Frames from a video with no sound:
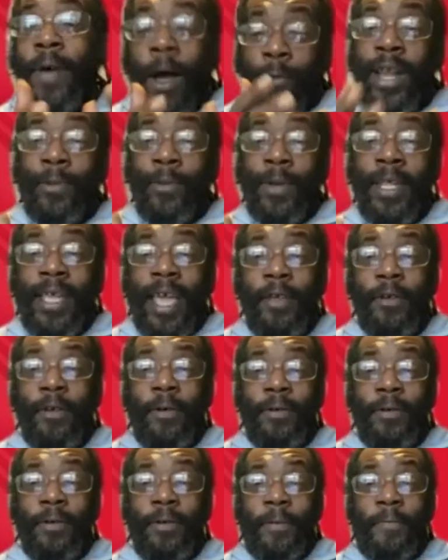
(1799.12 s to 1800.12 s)
I really want to get
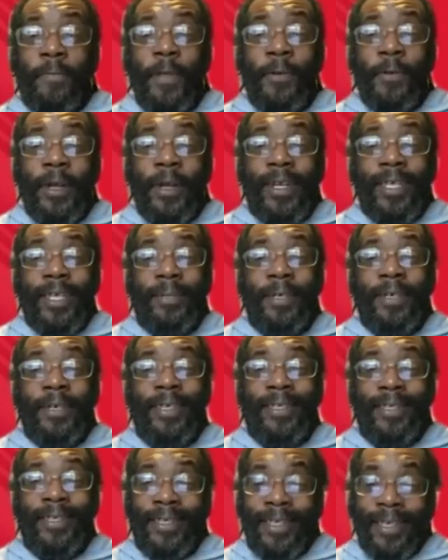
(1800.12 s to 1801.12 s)
your your view on this
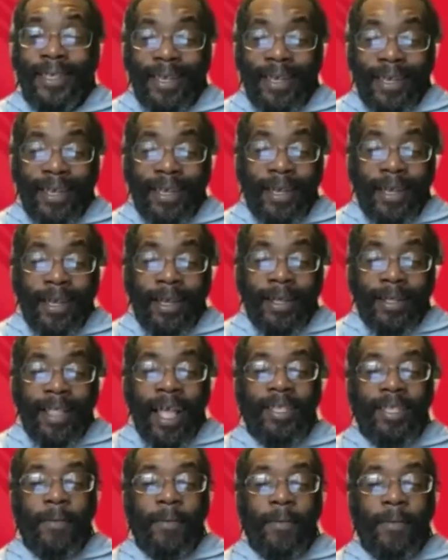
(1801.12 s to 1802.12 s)
because that's a